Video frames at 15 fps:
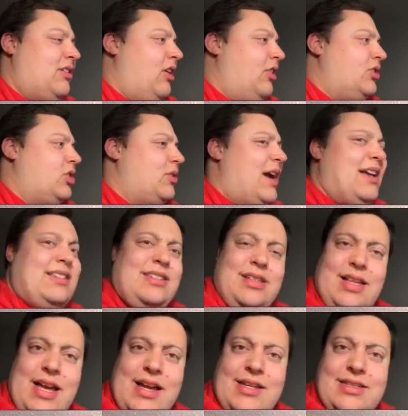it called?
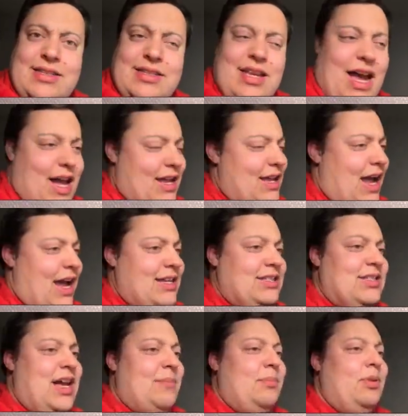Terastallize? I, I
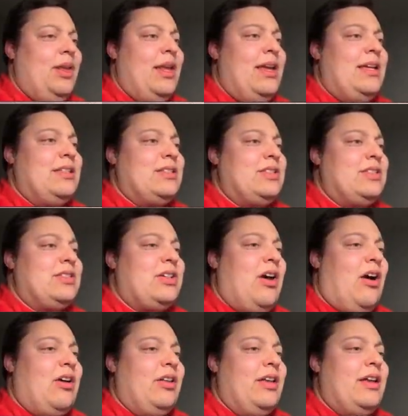stopped playing
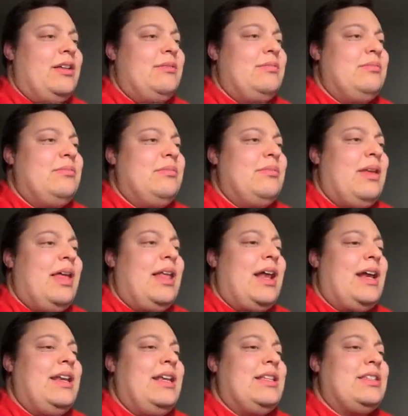Scarlet and
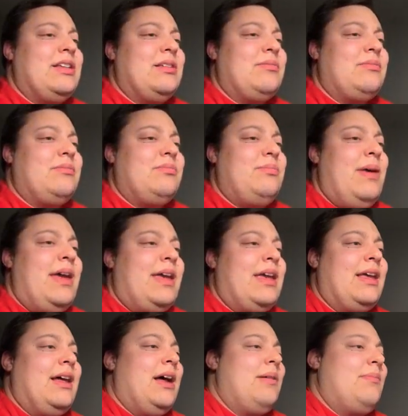I need to pick
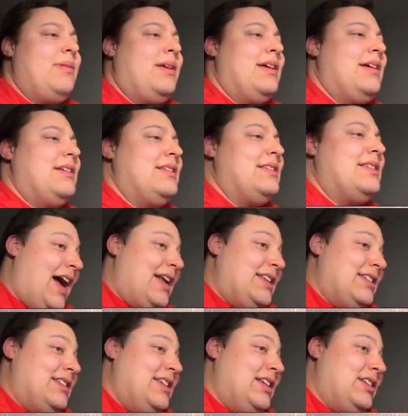it up because I
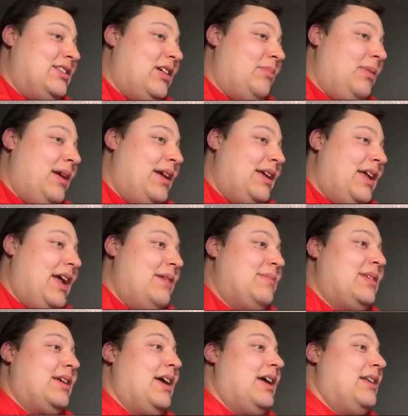just need to start playing
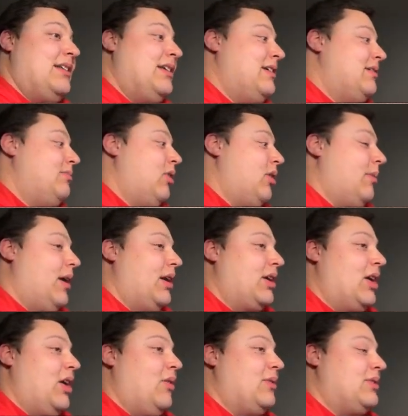games again. Pokemon
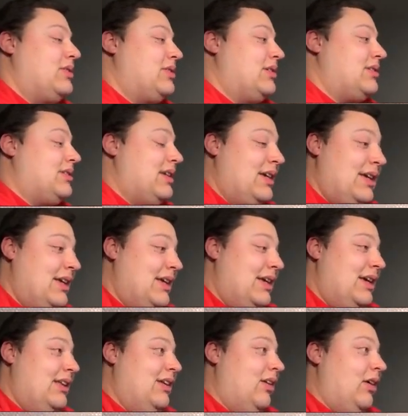Go is just
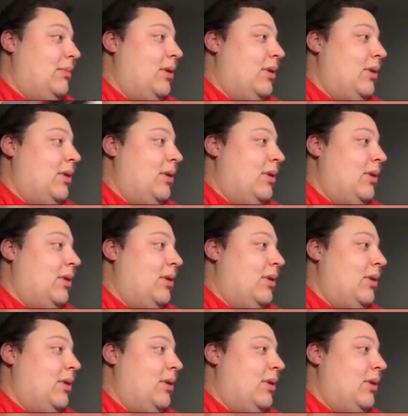the only